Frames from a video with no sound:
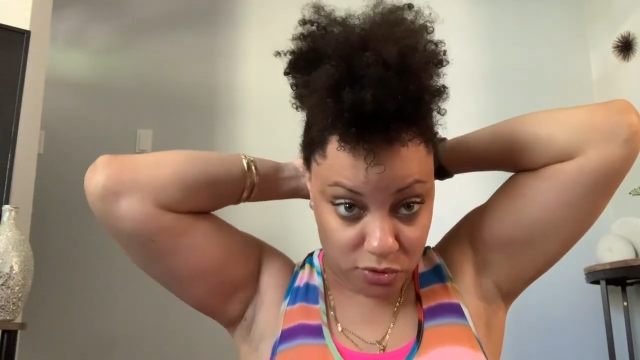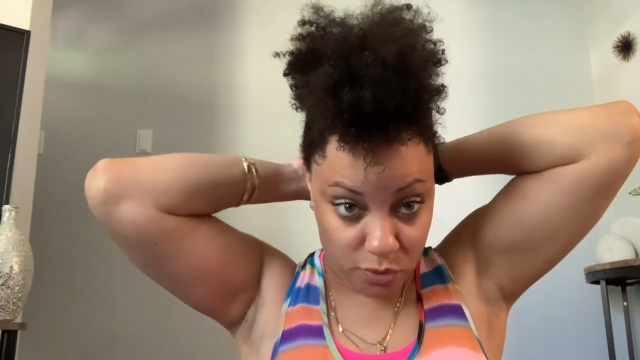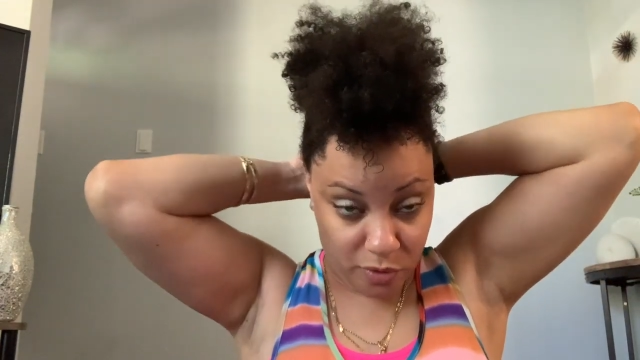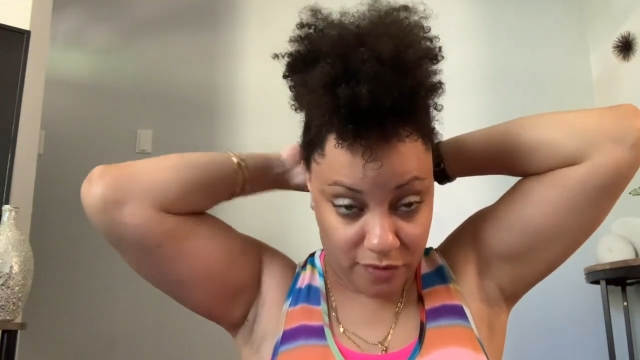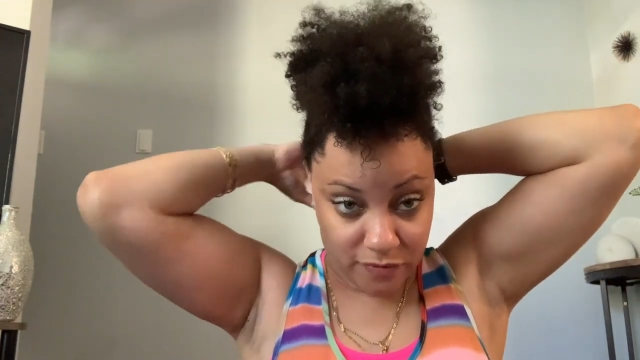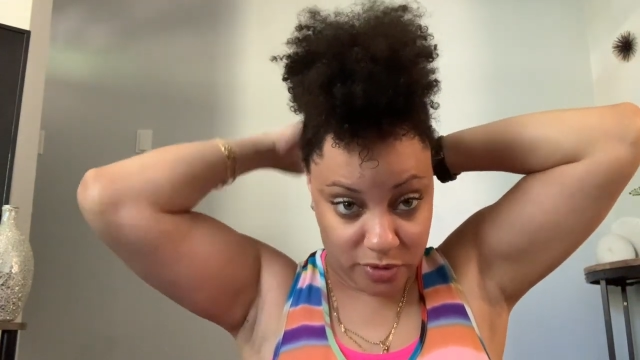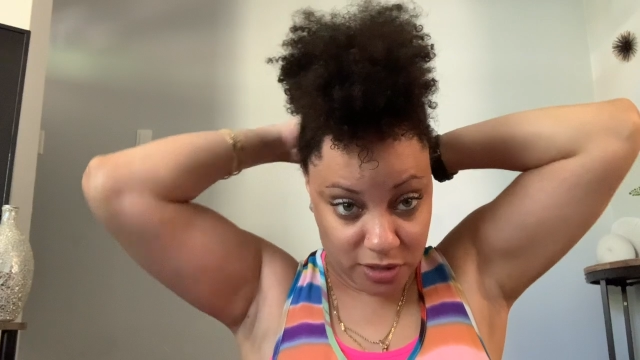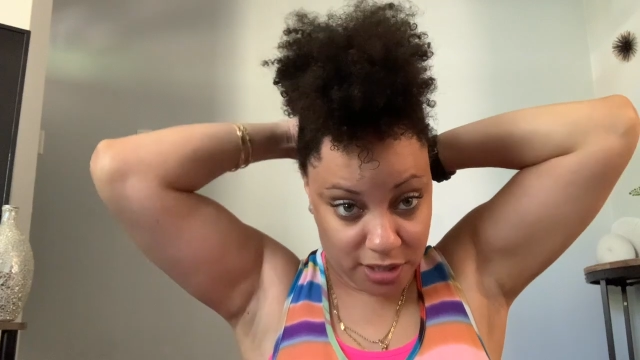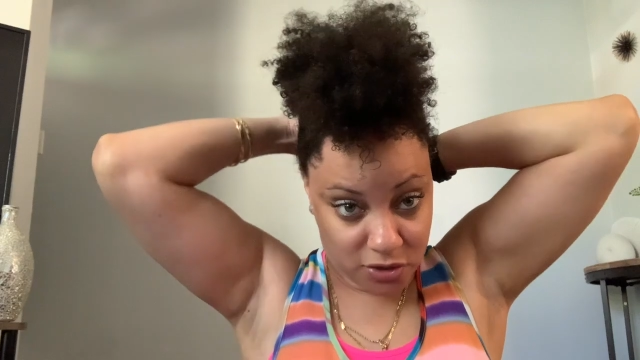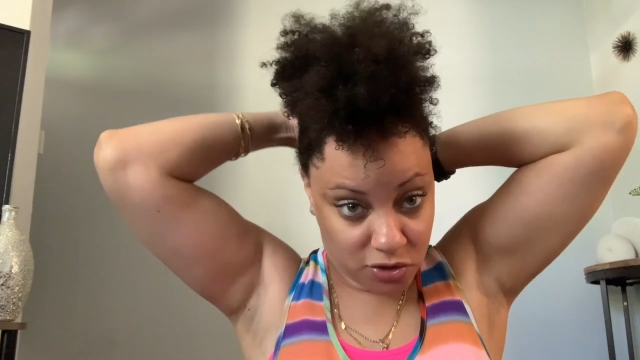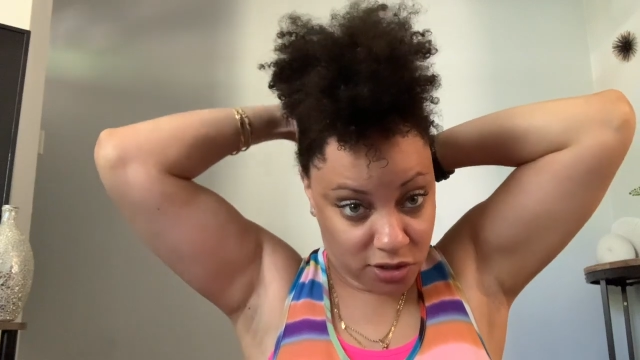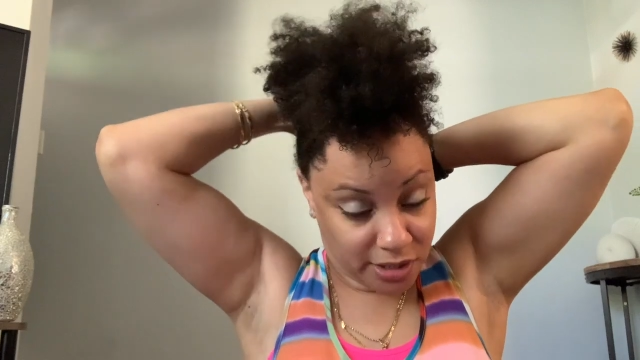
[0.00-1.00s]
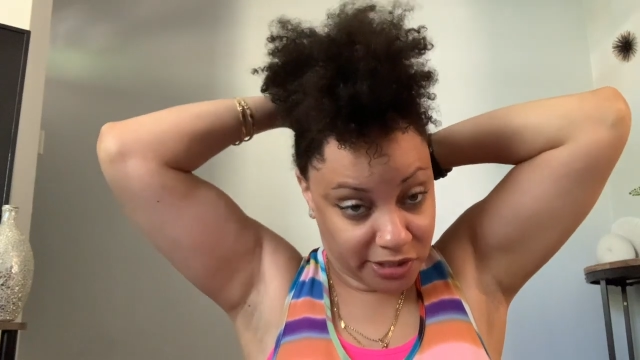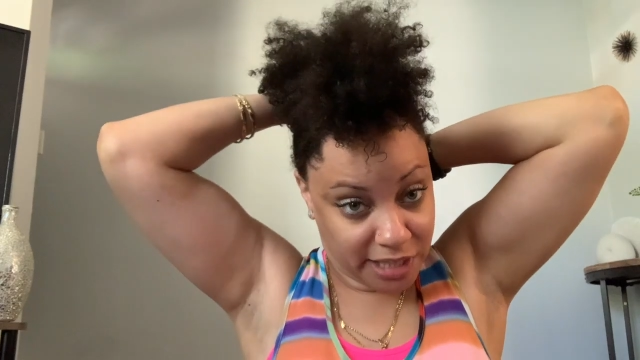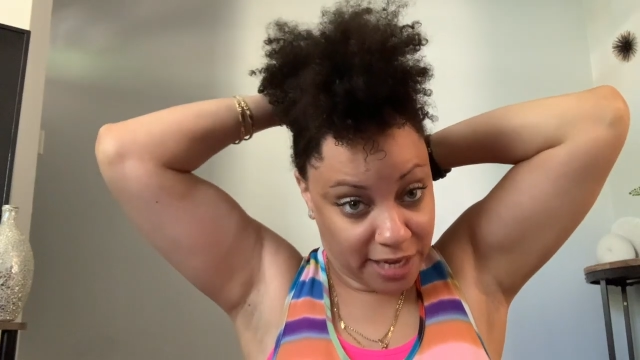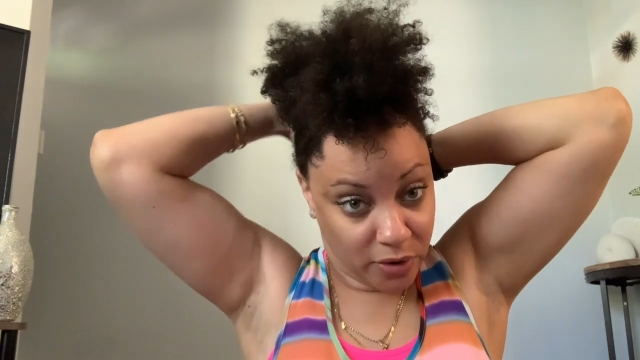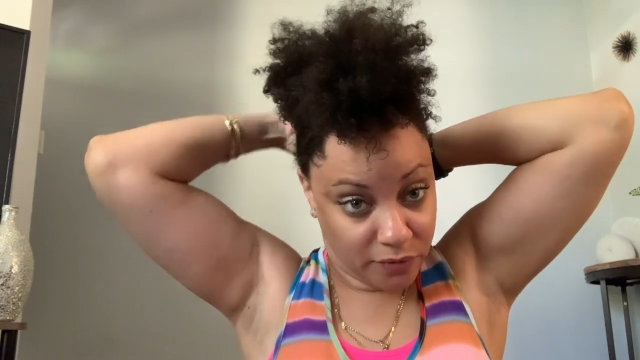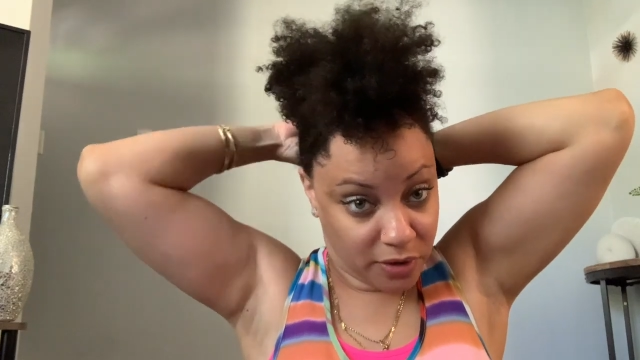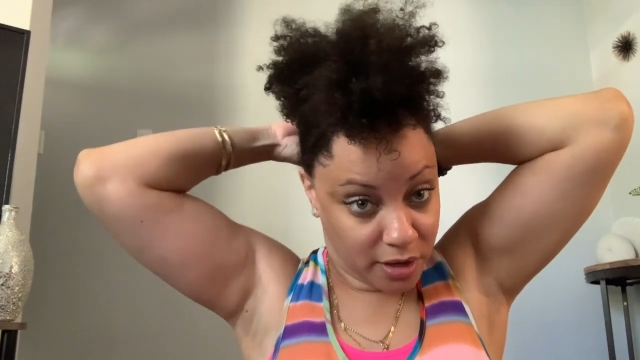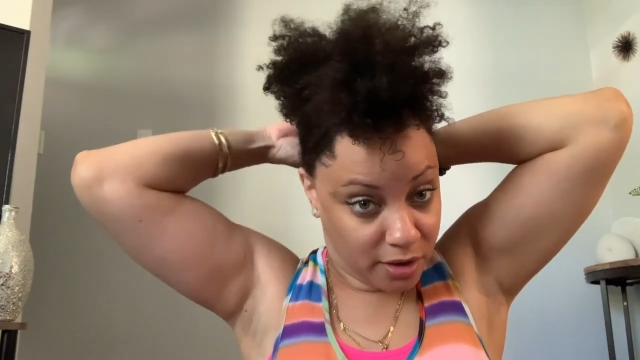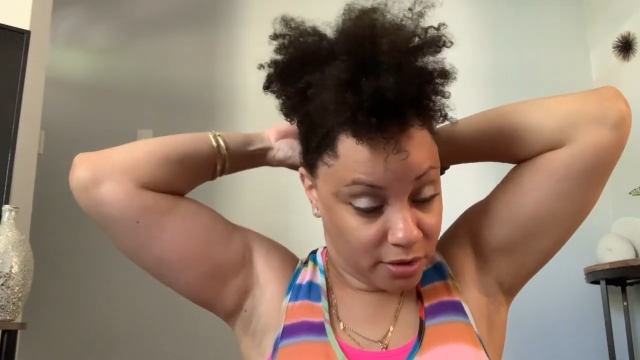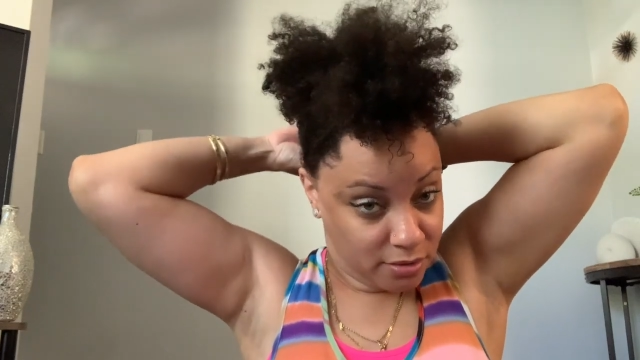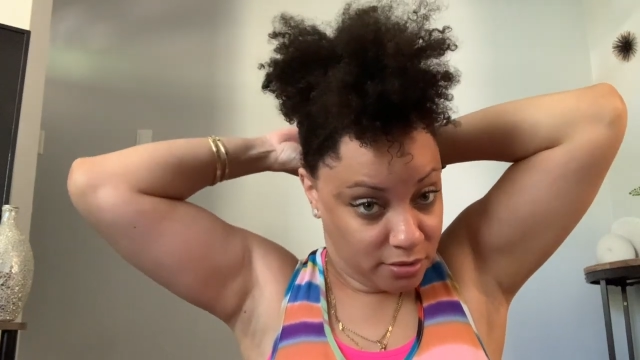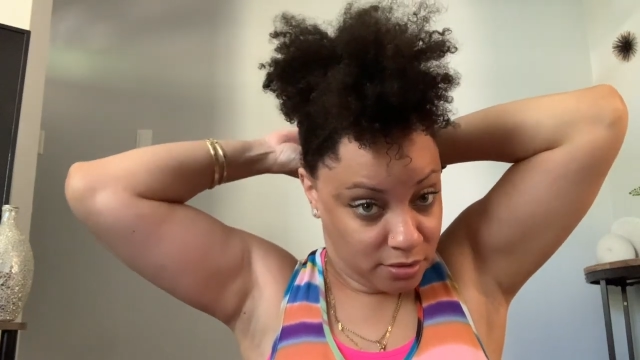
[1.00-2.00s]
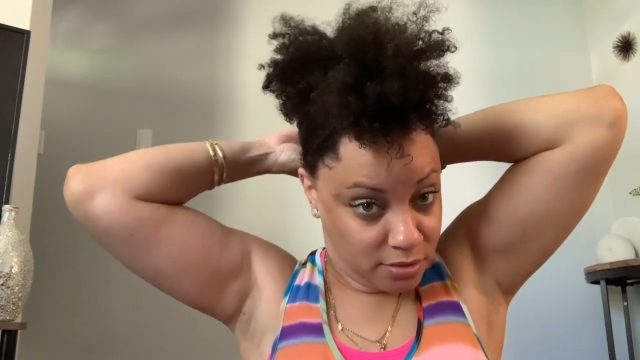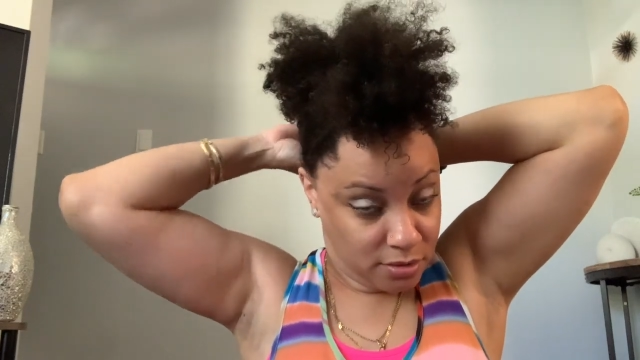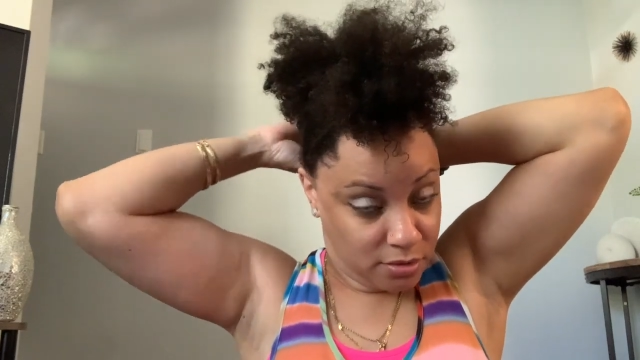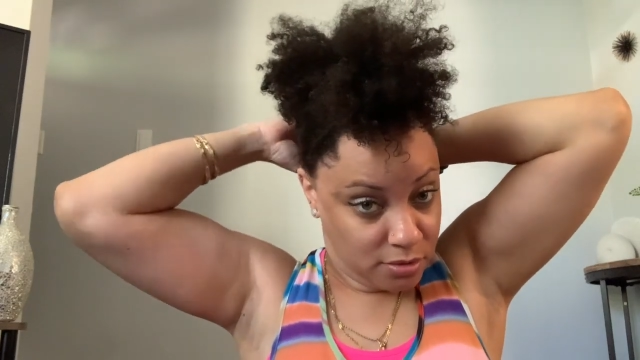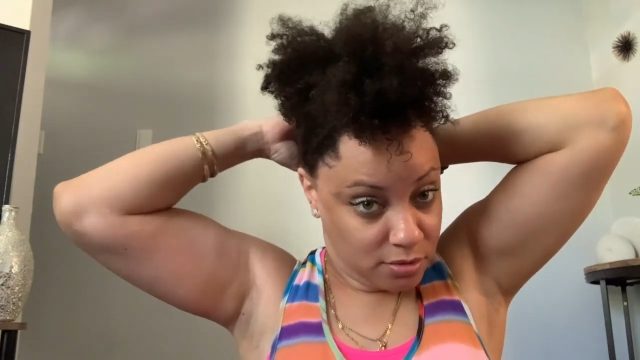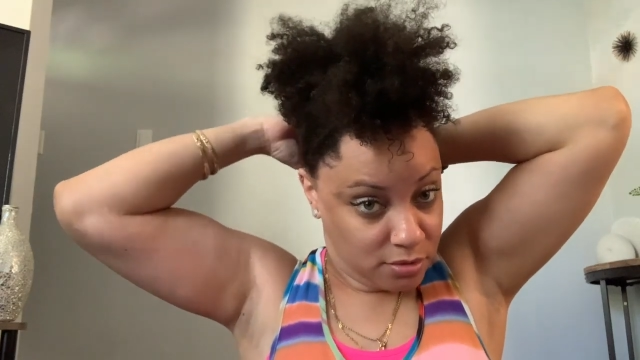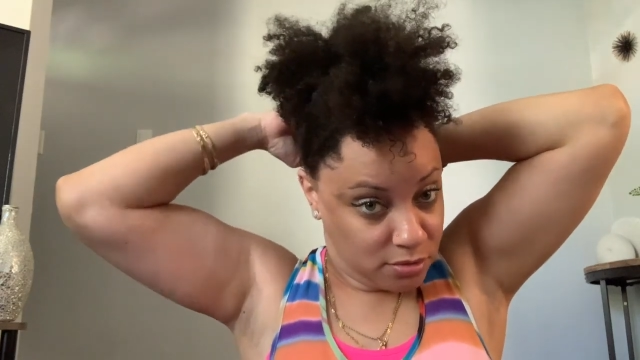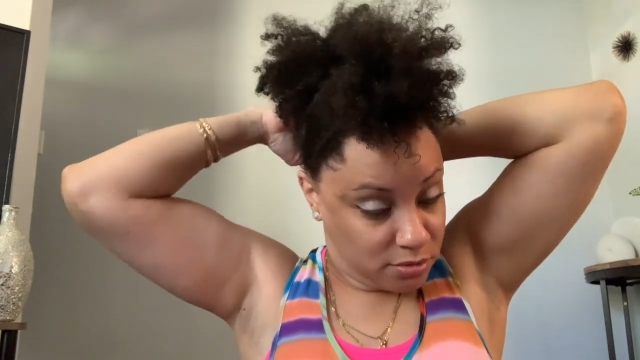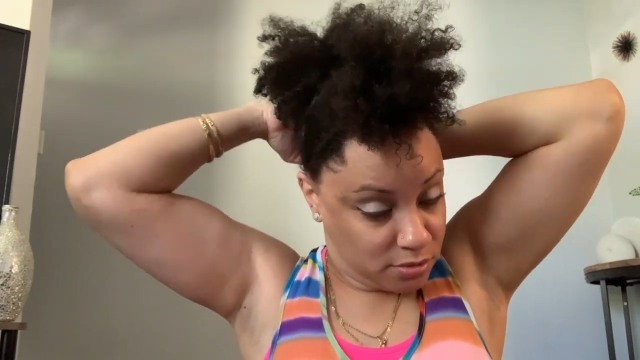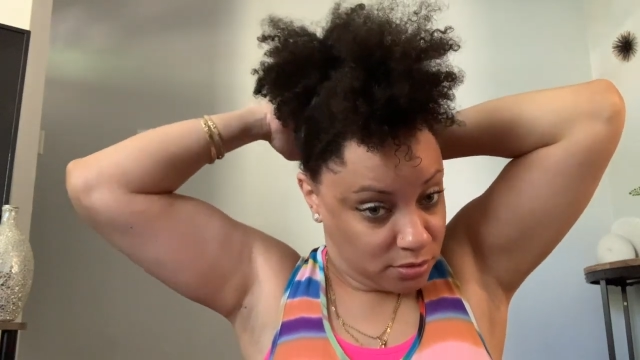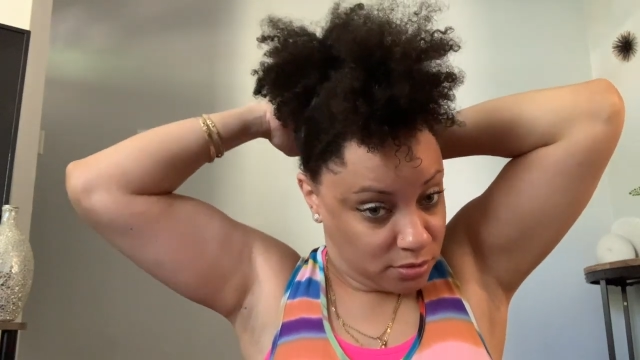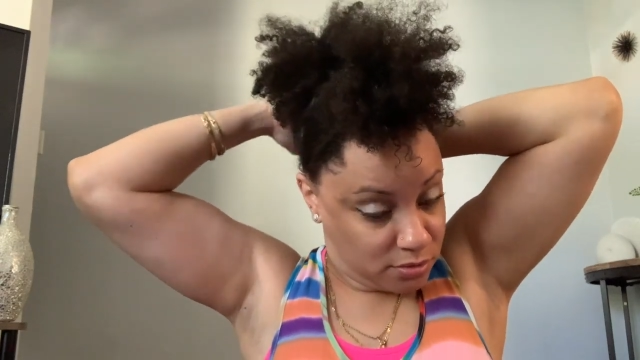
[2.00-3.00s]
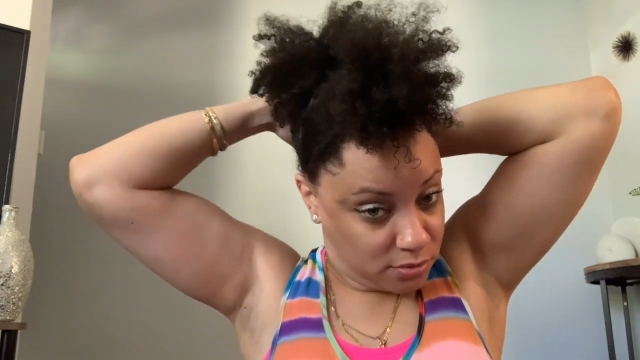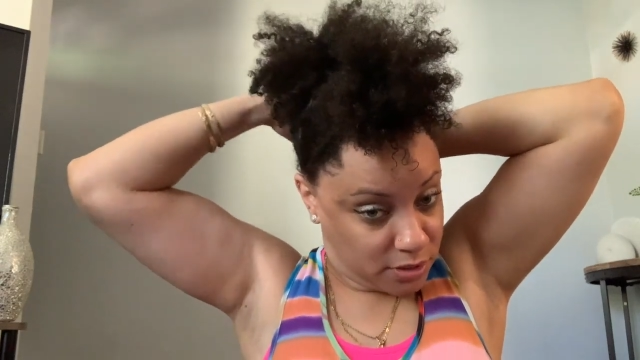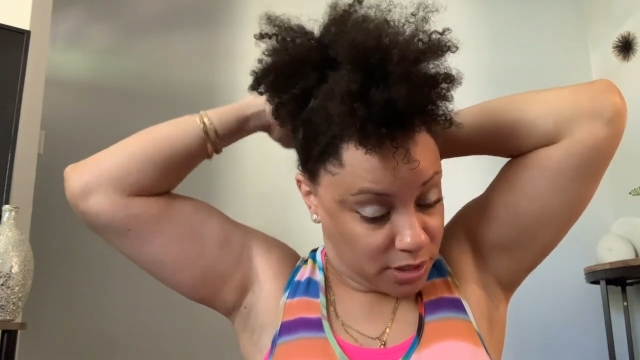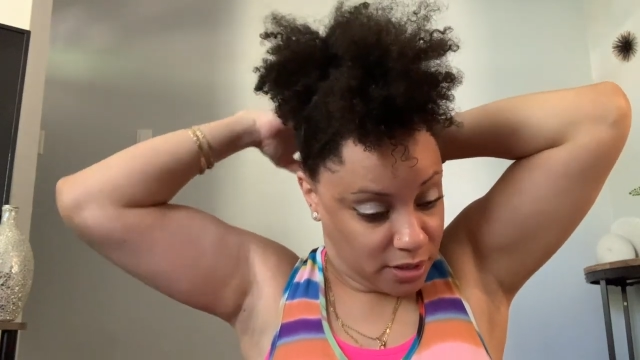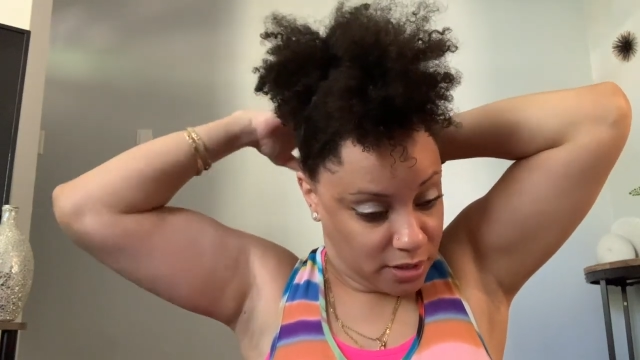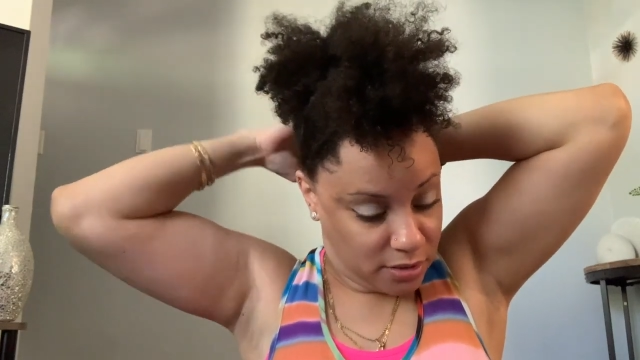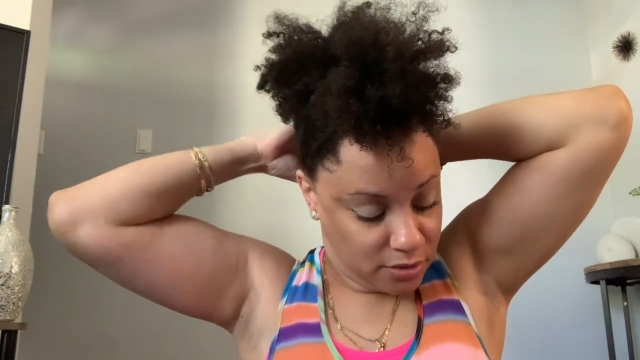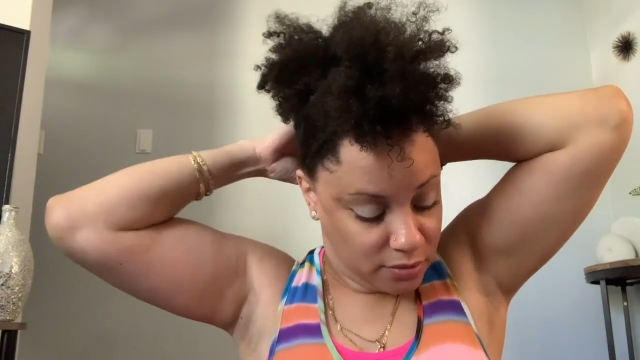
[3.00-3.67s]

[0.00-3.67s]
to where it feels like it's just going to slide off your hair. Okay.